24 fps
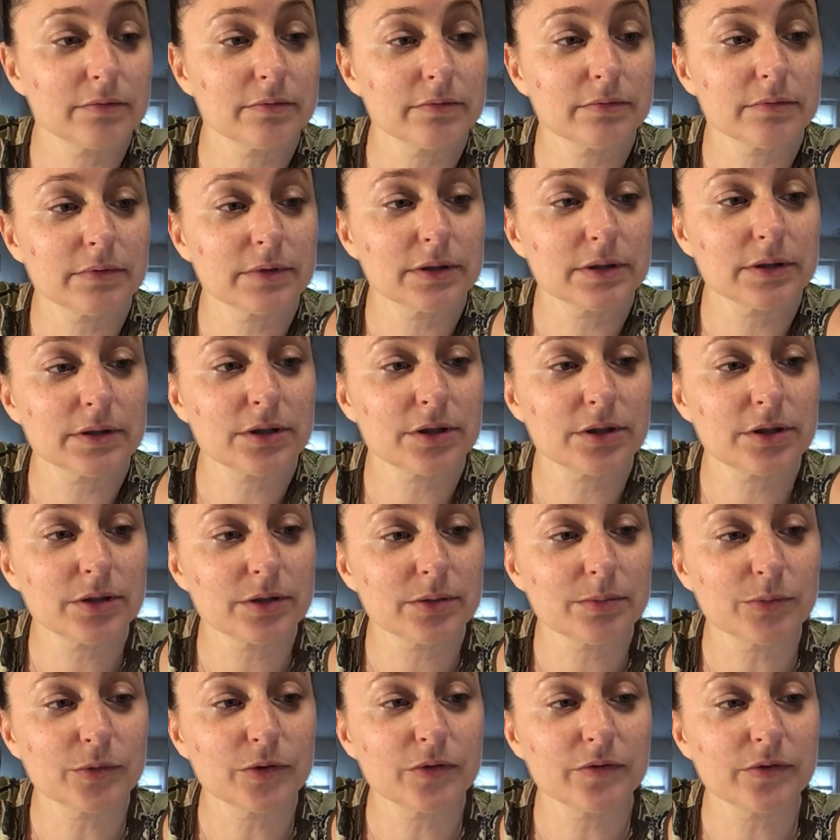Let's just
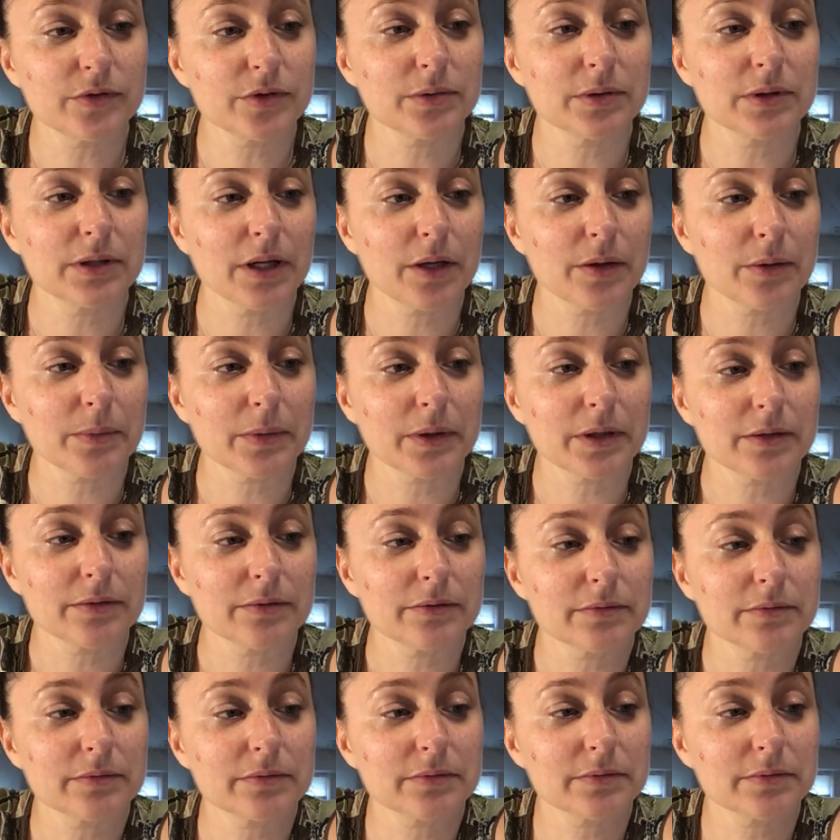move to another one.